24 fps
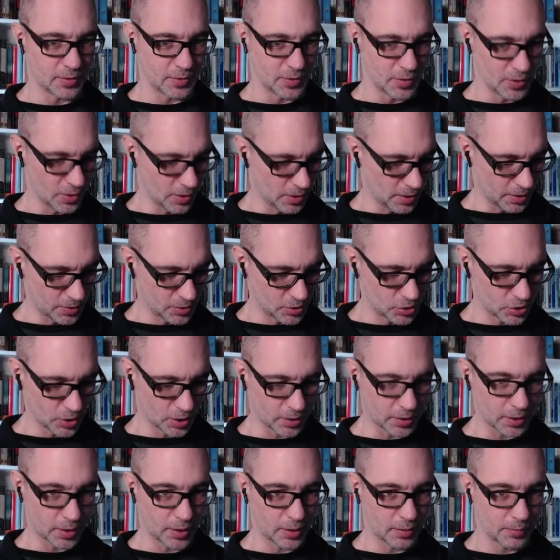
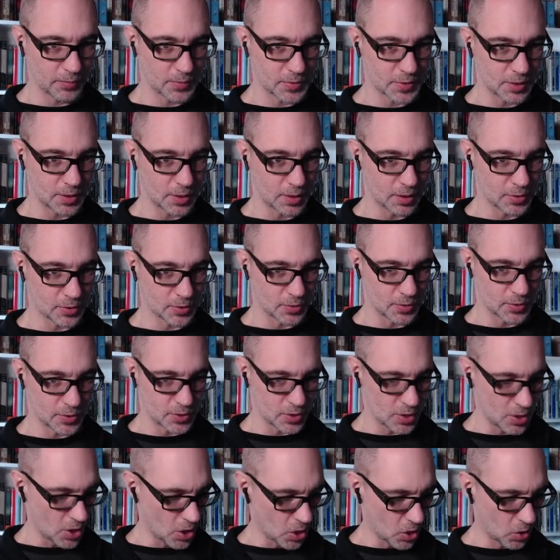non-junk items, and the answer is
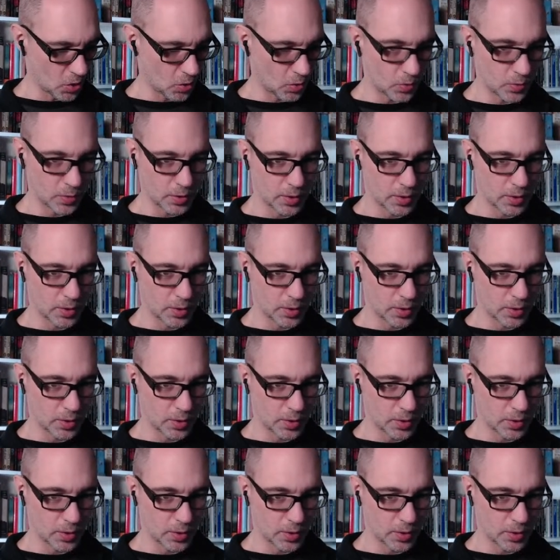no.